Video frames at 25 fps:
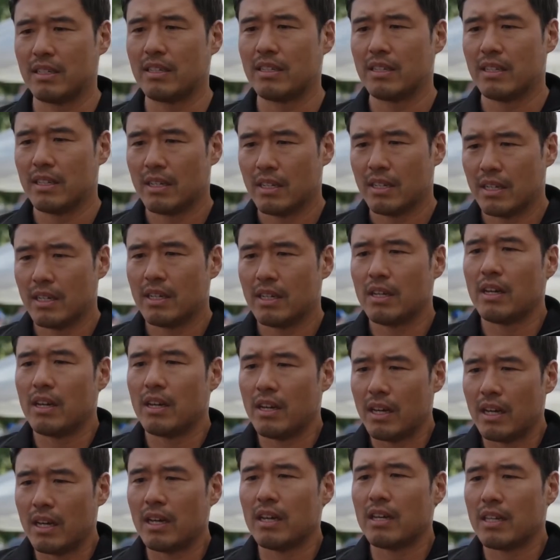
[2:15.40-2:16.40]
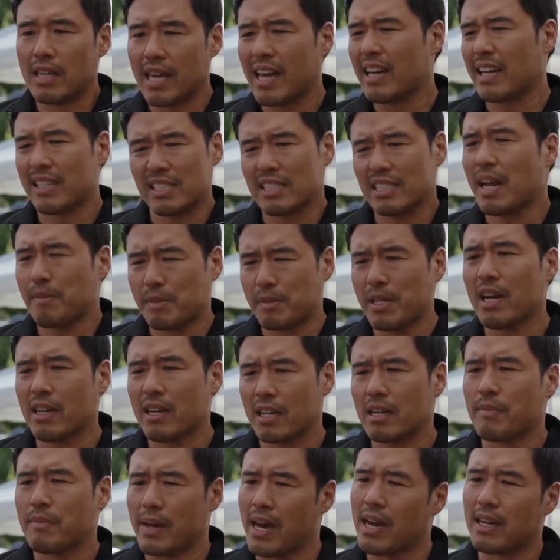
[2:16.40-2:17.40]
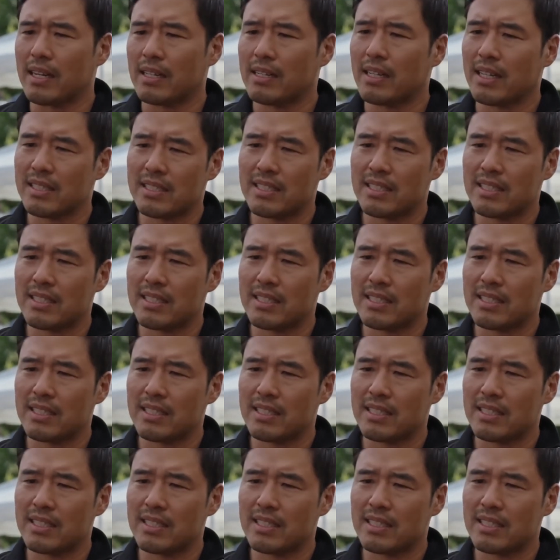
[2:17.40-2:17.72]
I can't even talk about it, otherwise. Yeah, let's stop talking about